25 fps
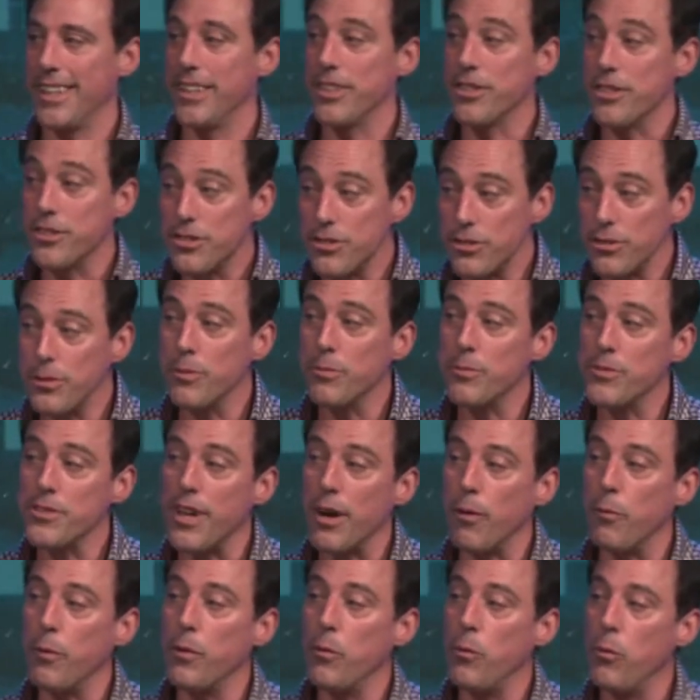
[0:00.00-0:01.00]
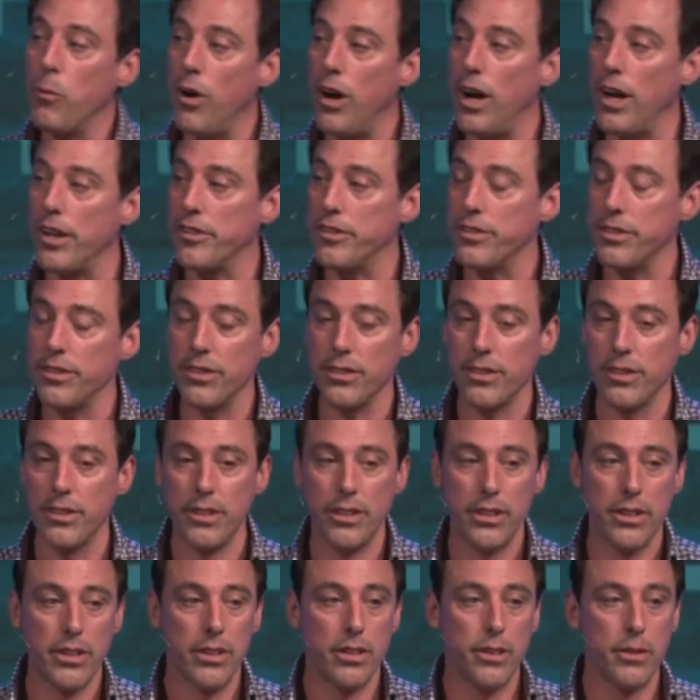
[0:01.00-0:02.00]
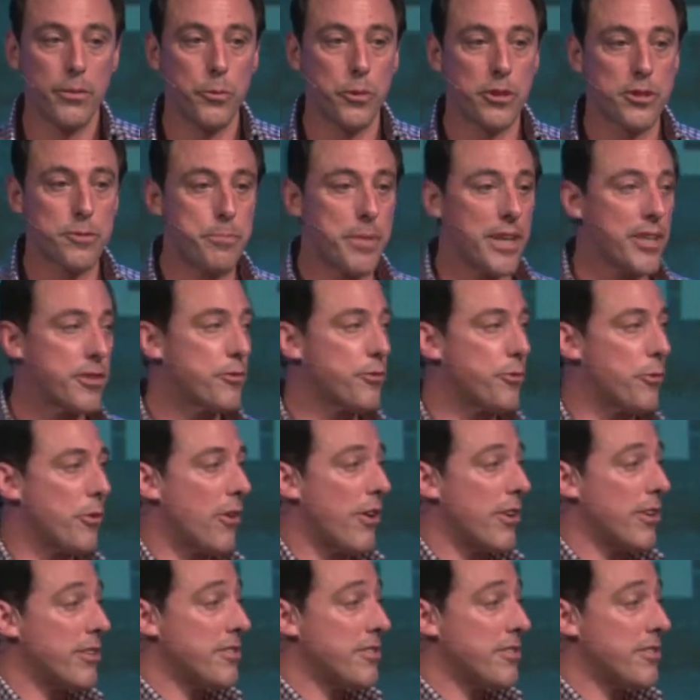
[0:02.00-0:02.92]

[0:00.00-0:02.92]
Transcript: that we want what's best for